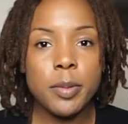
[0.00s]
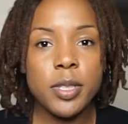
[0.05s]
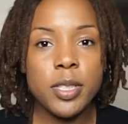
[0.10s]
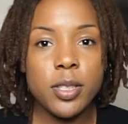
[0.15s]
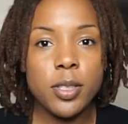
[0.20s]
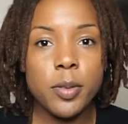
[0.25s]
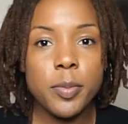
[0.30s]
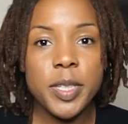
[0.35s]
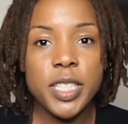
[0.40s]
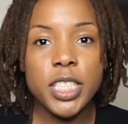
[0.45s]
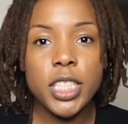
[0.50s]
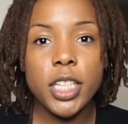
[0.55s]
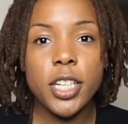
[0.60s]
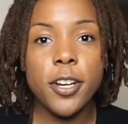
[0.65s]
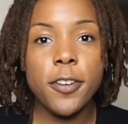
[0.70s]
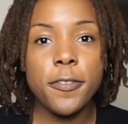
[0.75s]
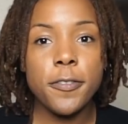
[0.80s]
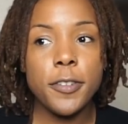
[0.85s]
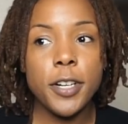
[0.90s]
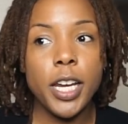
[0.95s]
YouTube is
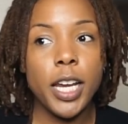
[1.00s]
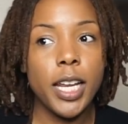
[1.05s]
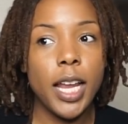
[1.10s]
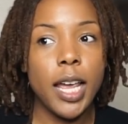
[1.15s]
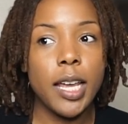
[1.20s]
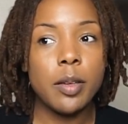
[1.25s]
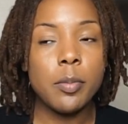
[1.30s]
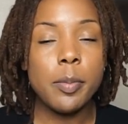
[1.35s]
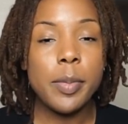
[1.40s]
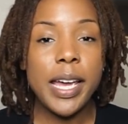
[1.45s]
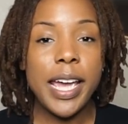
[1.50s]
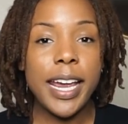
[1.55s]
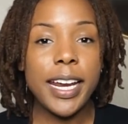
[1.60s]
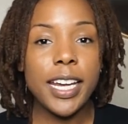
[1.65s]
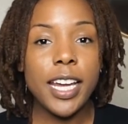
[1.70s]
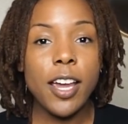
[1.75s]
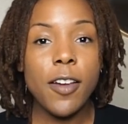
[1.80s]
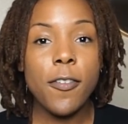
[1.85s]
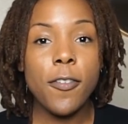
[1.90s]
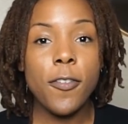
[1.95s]
Sugar Free and I am
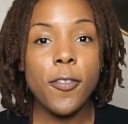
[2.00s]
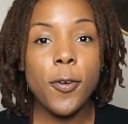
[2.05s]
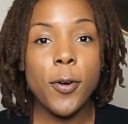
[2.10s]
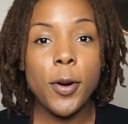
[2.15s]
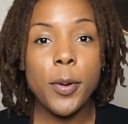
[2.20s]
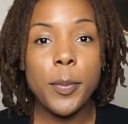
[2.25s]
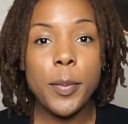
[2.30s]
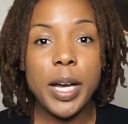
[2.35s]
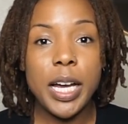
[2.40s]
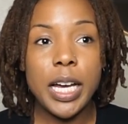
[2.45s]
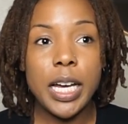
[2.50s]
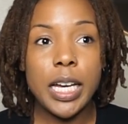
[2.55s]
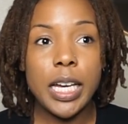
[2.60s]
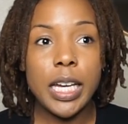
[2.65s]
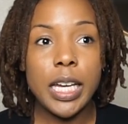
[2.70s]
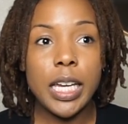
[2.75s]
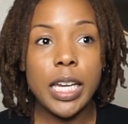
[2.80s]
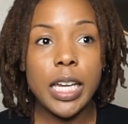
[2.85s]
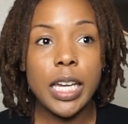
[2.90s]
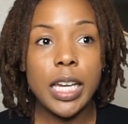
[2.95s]
back for
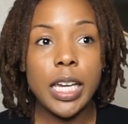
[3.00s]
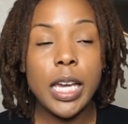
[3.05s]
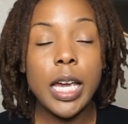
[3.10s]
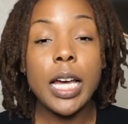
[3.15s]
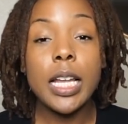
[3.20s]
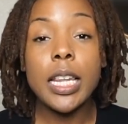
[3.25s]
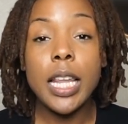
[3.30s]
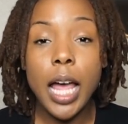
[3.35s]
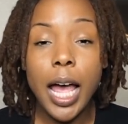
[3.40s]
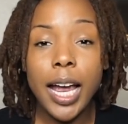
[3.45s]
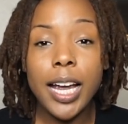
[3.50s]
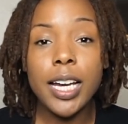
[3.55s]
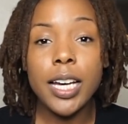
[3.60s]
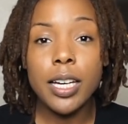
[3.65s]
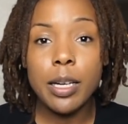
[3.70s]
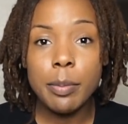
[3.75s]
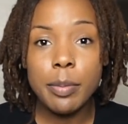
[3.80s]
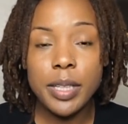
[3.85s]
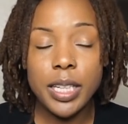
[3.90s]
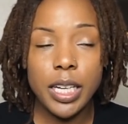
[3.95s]
my loc
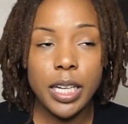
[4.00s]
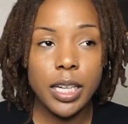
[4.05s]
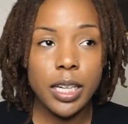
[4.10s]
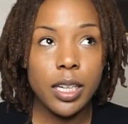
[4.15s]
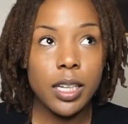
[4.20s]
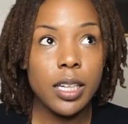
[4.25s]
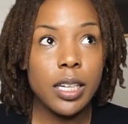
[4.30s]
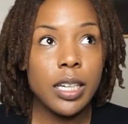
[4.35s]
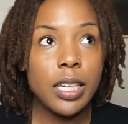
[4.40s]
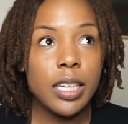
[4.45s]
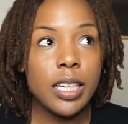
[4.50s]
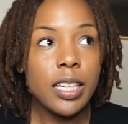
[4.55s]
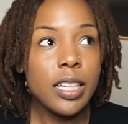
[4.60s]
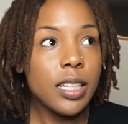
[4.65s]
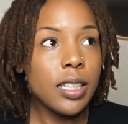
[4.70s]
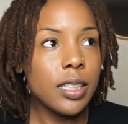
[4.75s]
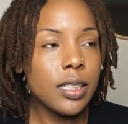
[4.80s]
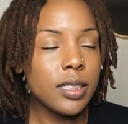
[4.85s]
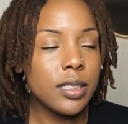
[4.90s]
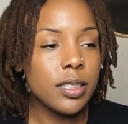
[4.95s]
update.
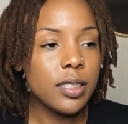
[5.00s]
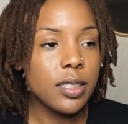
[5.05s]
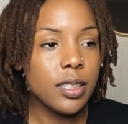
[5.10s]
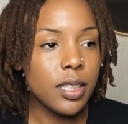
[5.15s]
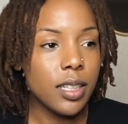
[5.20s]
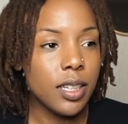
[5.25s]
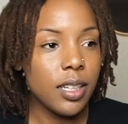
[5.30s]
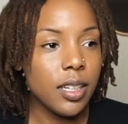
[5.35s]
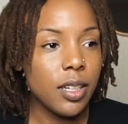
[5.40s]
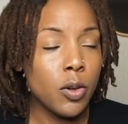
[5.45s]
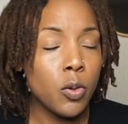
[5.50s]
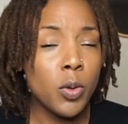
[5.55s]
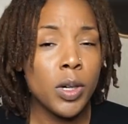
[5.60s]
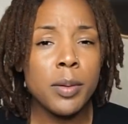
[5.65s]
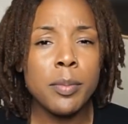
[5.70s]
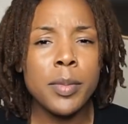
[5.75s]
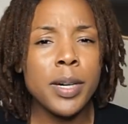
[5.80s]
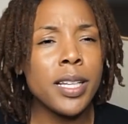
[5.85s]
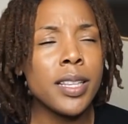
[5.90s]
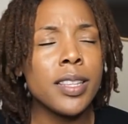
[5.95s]
Let's see,
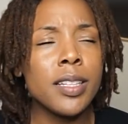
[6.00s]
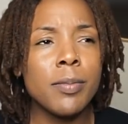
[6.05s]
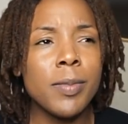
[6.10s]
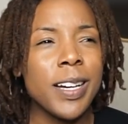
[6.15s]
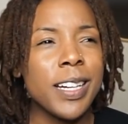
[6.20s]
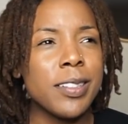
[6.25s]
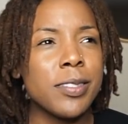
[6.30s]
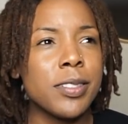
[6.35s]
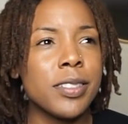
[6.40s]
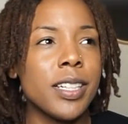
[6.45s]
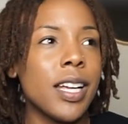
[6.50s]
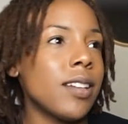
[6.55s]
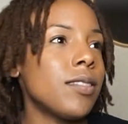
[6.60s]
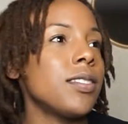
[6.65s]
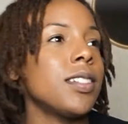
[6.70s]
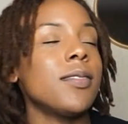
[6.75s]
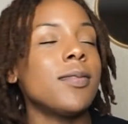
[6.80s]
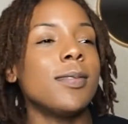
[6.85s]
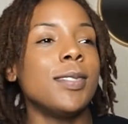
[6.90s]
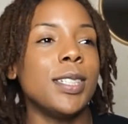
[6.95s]
what month am I on? I
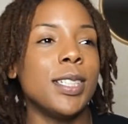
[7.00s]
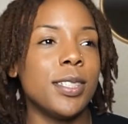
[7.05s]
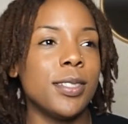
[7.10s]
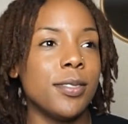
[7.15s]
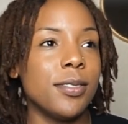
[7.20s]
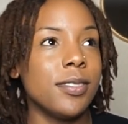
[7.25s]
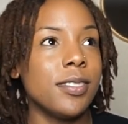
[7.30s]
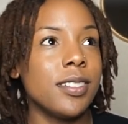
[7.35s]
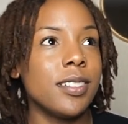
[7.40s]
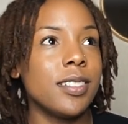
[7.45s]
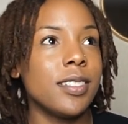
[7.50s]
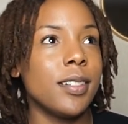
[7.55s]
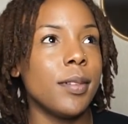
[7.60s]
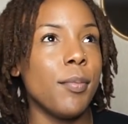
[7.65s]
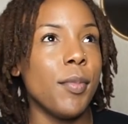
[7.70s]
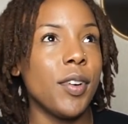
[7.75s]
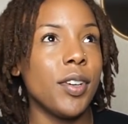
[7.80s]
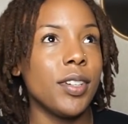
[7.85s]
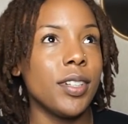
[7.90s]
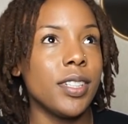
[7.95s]
don't even know.
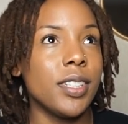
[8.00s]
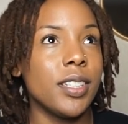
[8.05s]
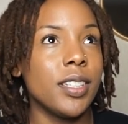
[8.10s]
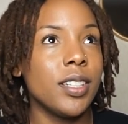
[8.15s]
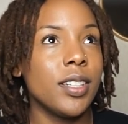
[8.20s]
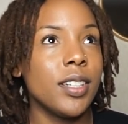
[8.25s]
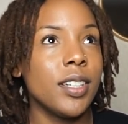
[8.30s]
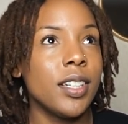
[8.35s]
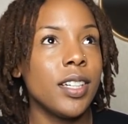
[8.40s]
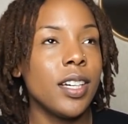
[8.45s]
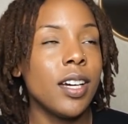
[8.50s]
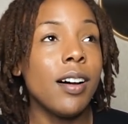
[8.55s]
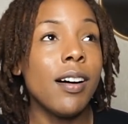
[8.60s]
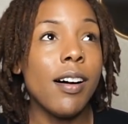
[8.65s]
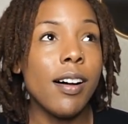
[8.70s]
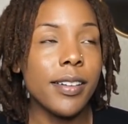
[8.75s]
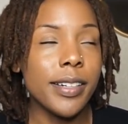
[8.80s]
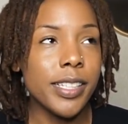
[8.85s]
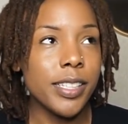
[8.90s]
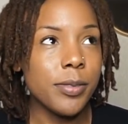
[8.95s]
I'm on
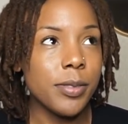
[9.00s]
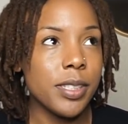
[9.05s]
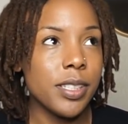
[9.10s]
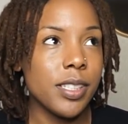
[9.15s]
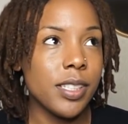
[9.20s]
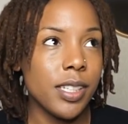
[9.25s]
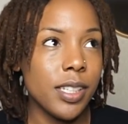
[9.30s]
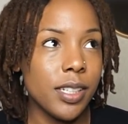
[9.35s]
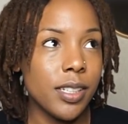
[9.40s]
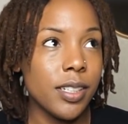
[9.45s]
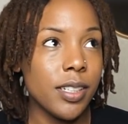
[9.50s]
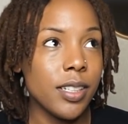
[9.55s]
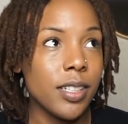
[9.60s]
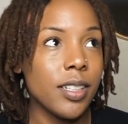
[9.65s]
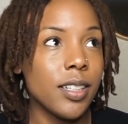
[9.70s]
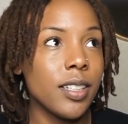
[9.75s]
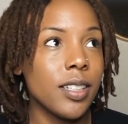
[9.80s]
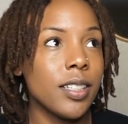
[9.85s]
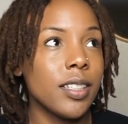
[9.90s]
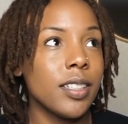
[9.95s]
August was a year.